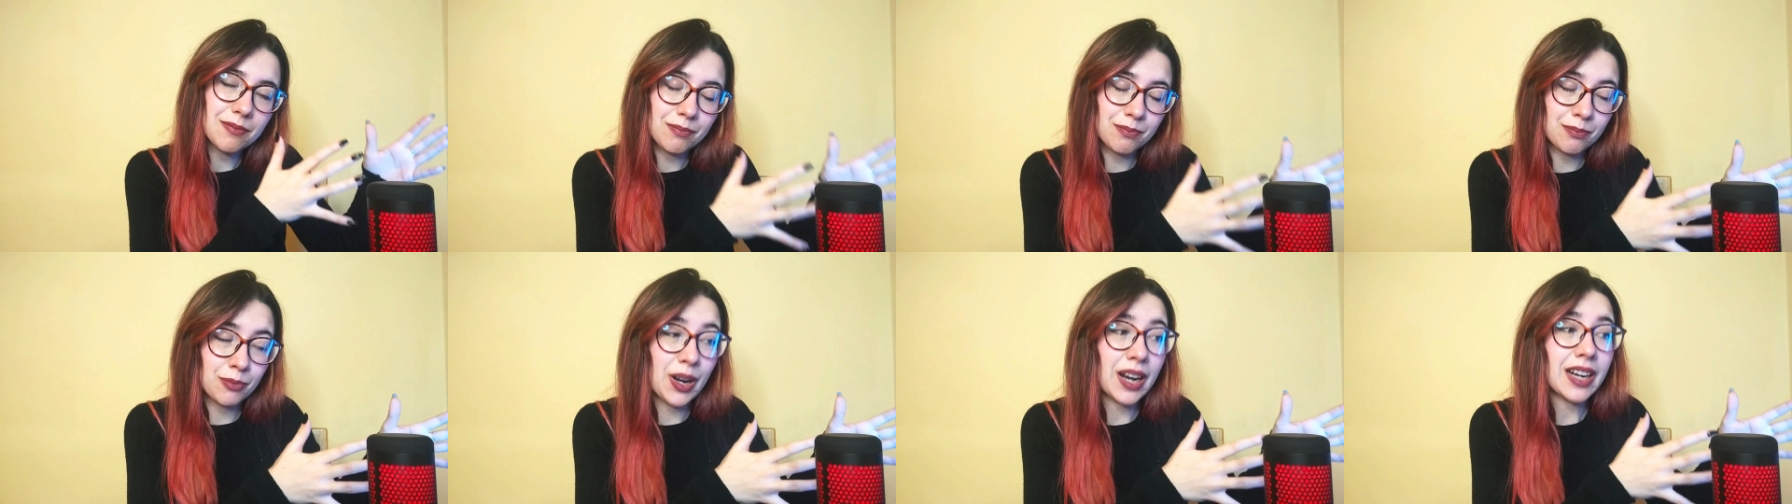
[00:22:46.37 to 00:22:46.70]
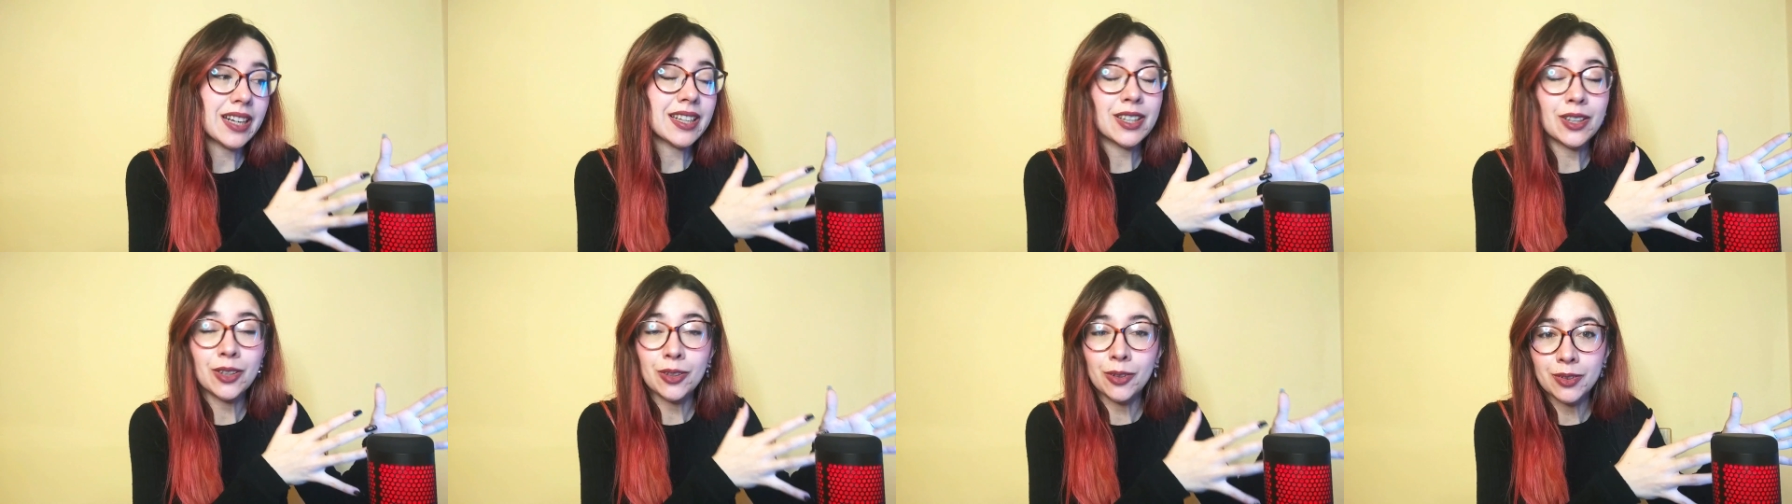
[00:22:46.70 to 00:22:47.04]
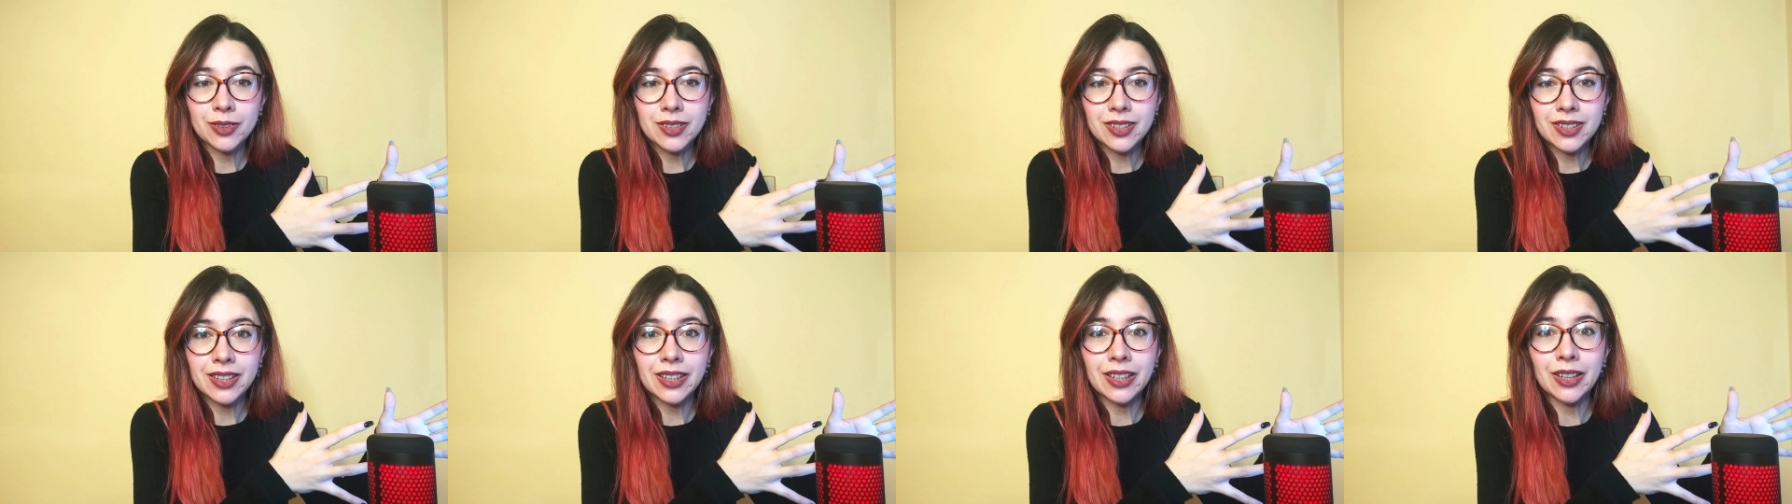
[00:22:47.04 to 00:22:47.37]
practical
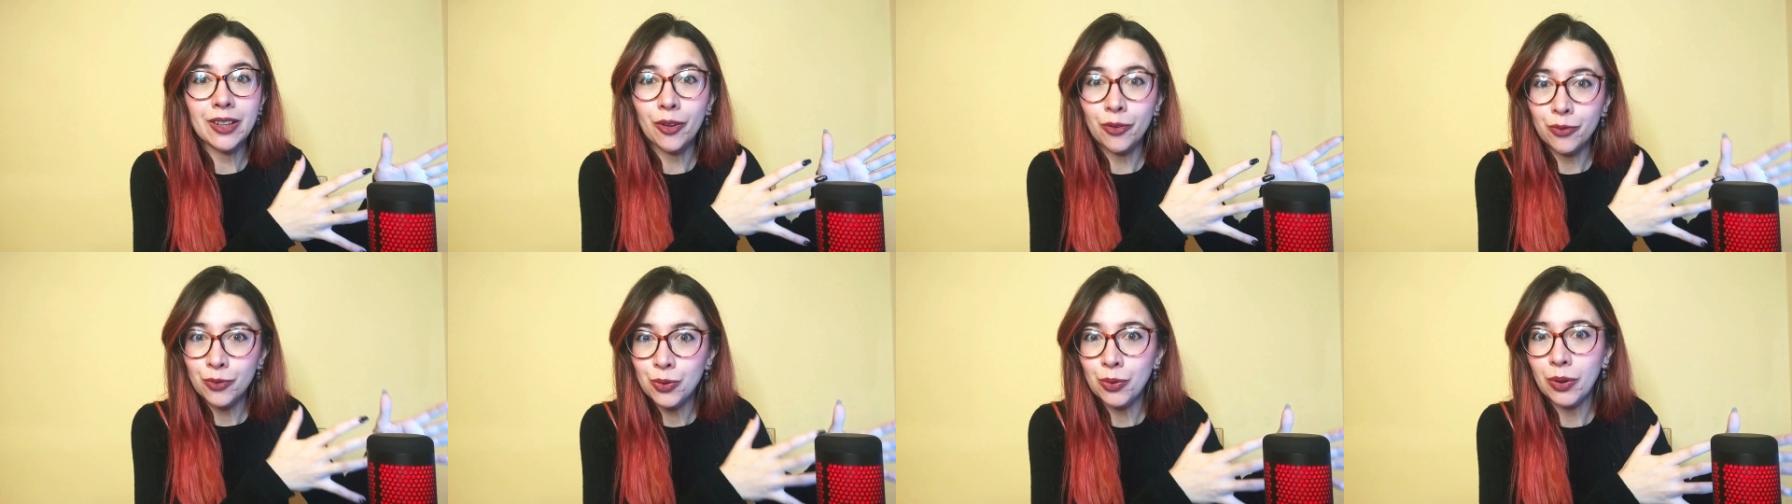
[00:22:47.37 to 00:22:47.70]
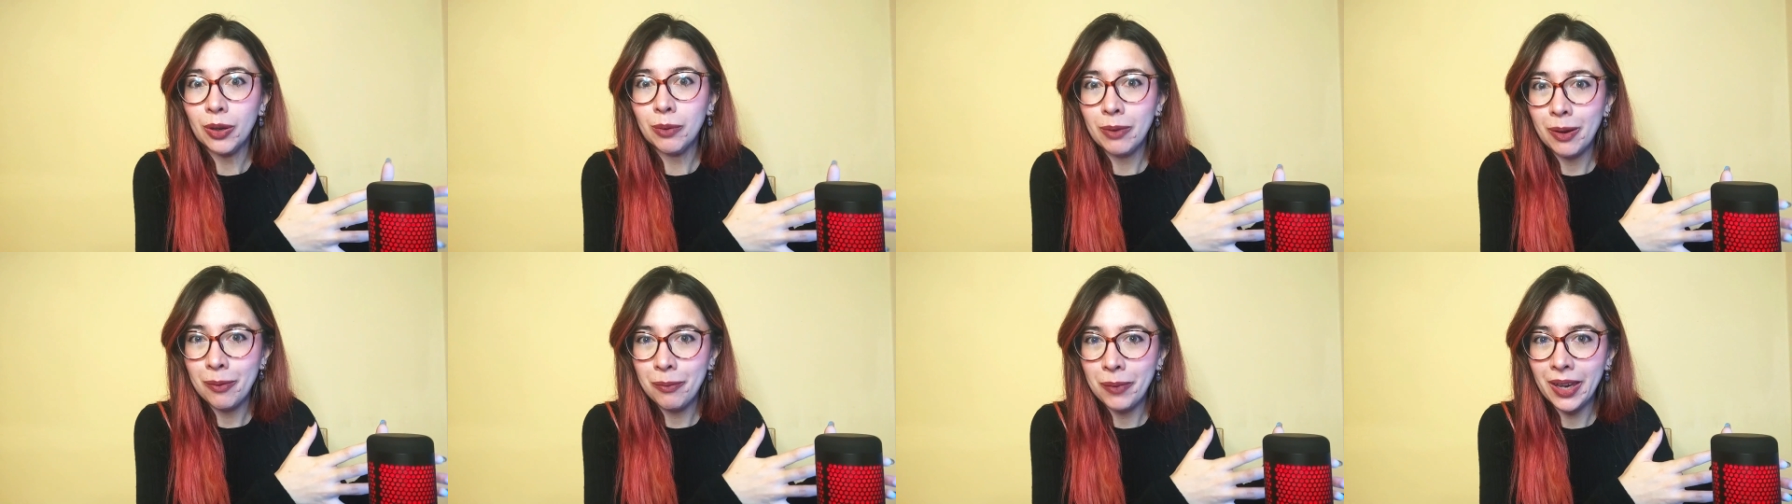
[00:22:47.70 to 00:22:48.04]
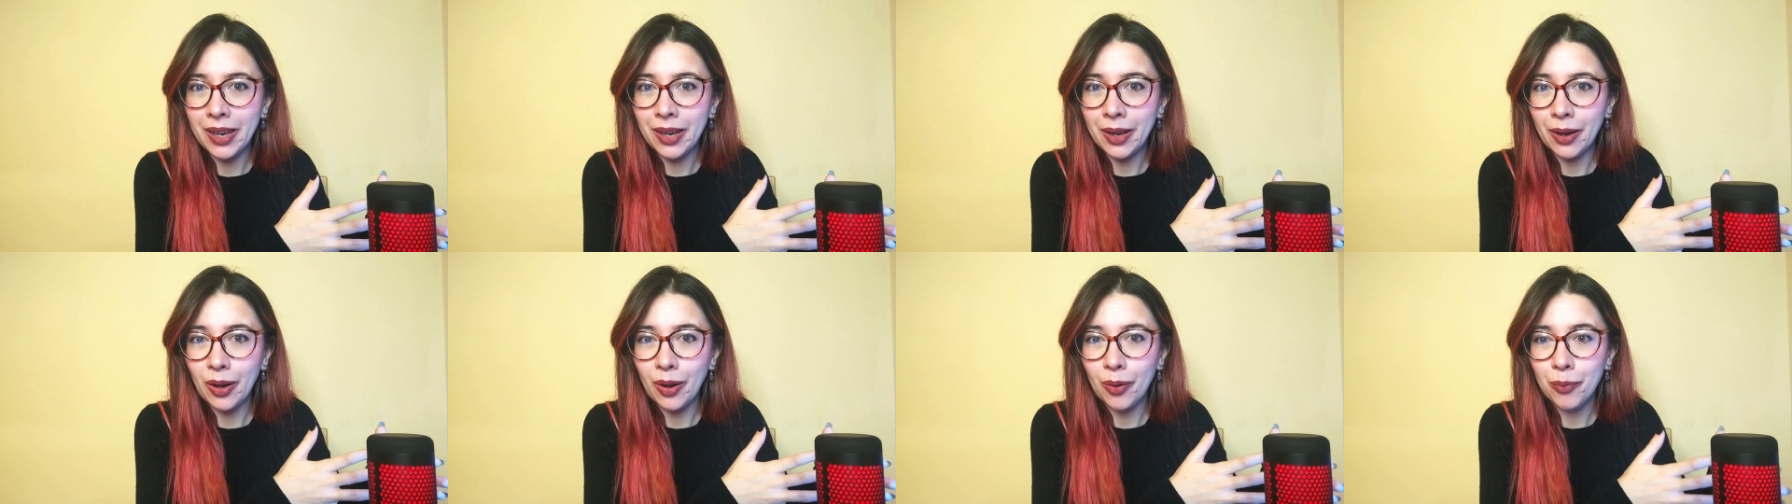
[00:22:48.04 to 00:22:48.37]
skill of doing my
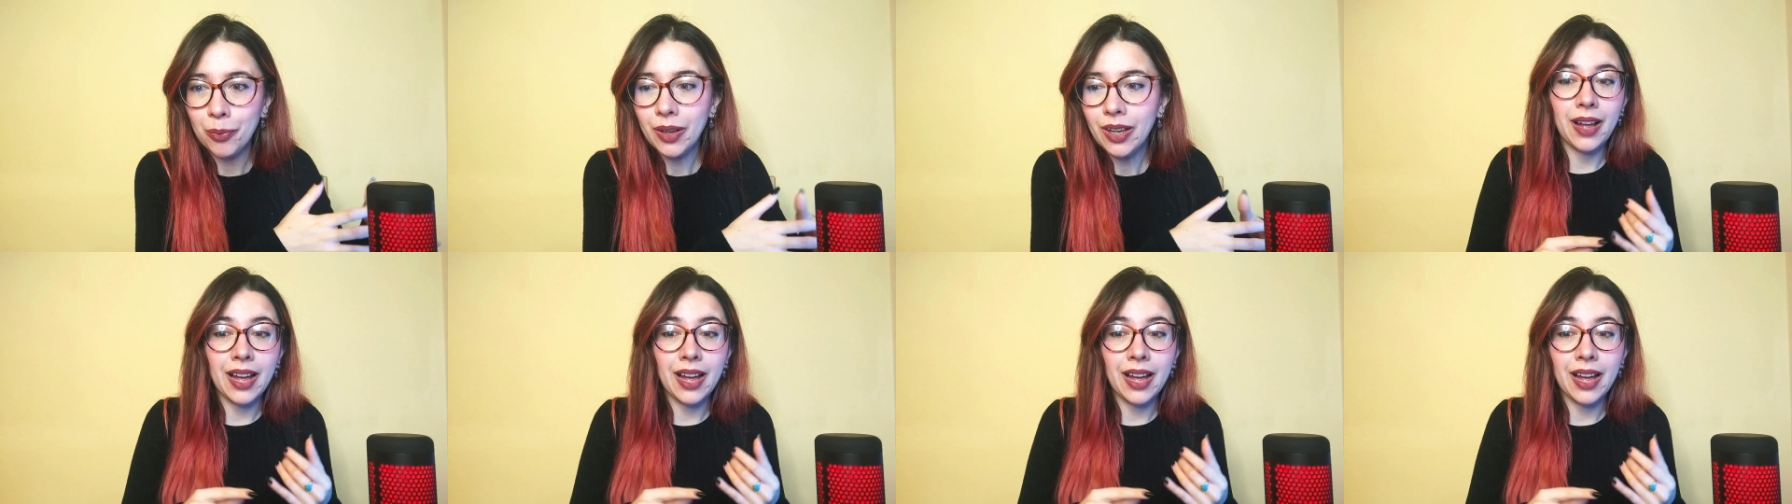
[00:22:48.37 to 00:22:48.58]
makeup.